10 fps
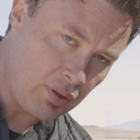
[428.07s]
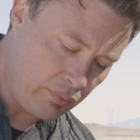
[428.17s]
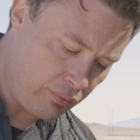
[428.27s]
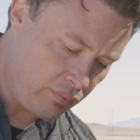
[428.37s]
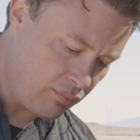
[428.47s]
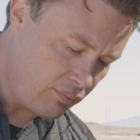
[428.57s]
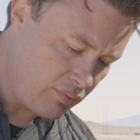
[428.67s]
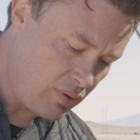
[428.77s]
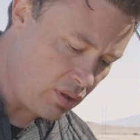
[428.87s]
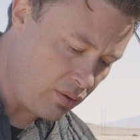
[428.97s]
If
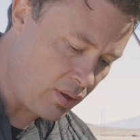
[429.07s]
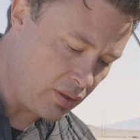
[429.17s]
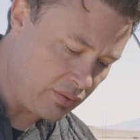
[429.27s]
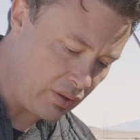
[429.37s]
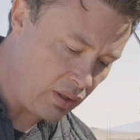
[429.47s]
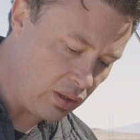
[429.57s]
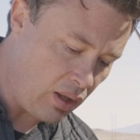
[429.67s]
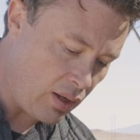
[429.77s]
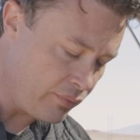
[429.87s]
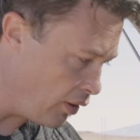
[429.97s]
they're gonna take a
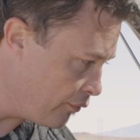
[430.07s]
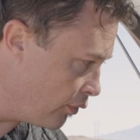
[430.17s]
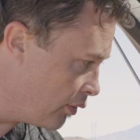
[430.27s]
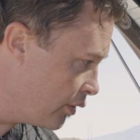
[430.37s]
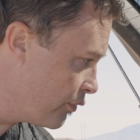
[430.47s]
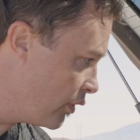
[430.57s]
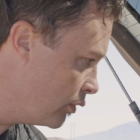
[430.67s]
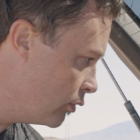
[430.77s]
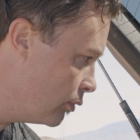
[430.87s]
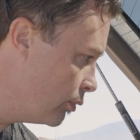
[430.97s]
lot of effort if they
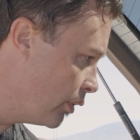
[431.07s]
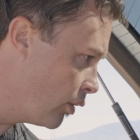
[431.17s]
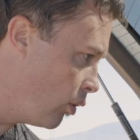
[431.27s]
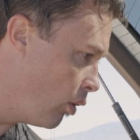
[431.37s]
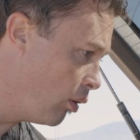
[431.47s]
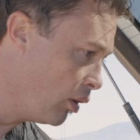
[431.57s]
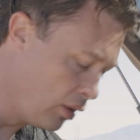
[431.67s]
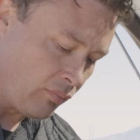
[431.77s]
do at all